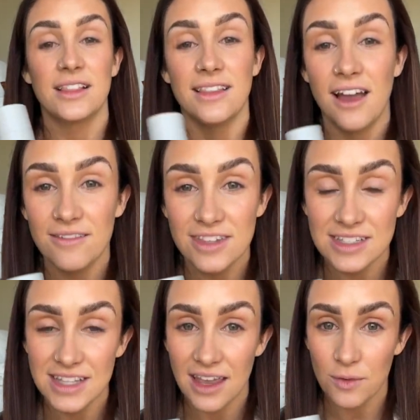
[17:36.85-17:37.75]
Love the
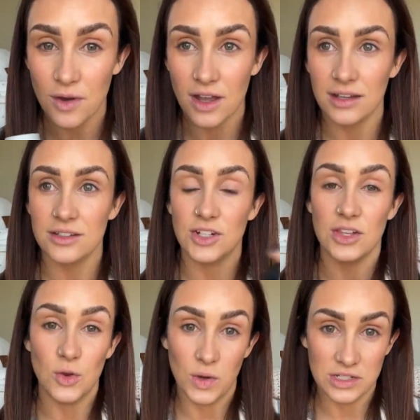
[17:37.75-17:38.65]
Saint one
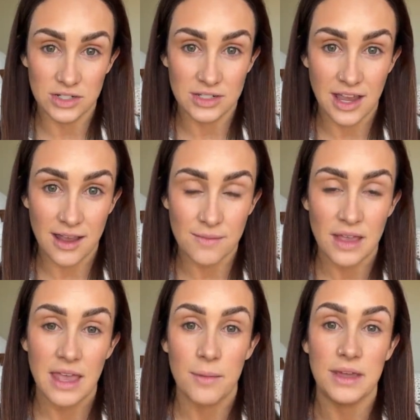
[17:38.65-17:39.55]
during the winter time
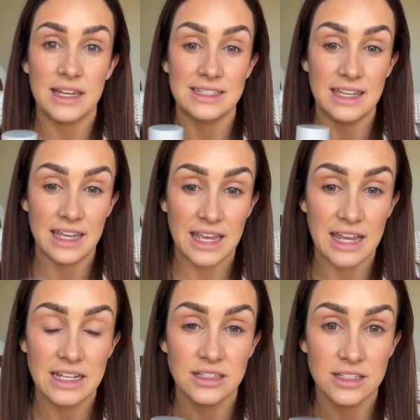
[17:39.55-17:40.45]
because it
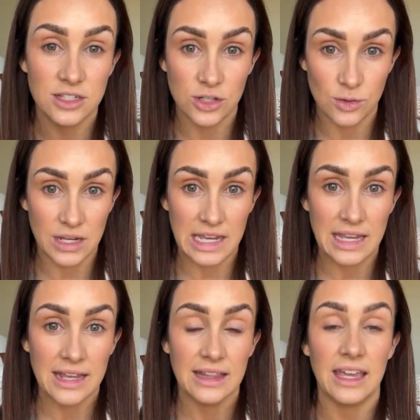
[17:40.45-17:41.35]
is dewy.
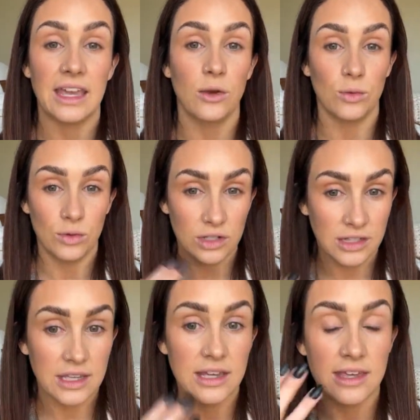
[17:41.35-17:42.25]
Like it
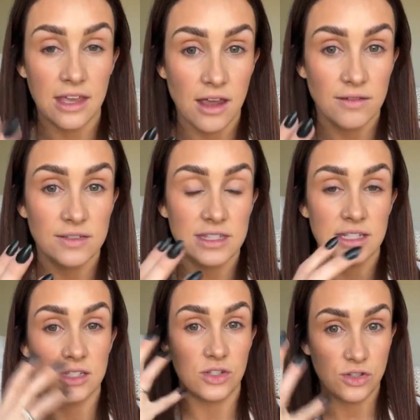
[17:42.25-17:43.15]
really gives
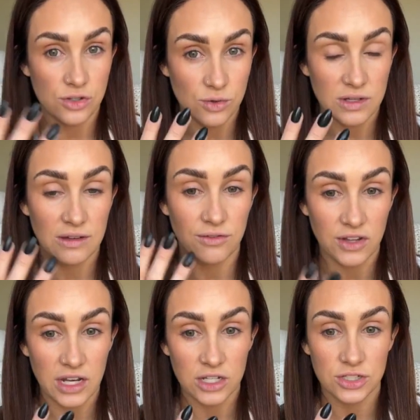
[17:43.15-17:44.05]
this dewy
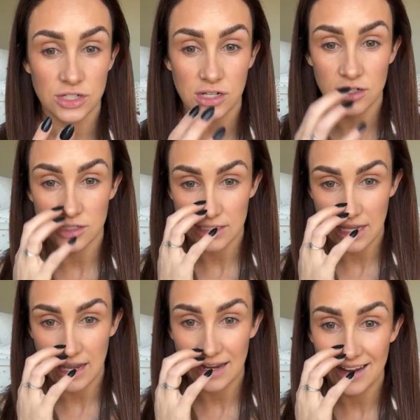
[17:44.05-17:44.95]
finish to your
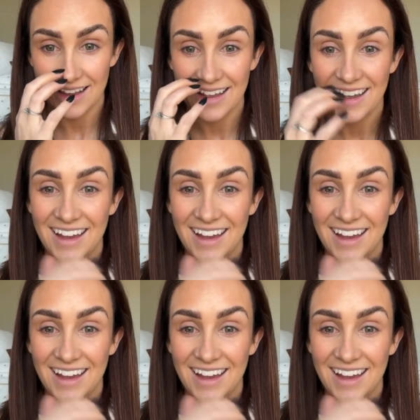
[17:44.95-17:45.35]
skin.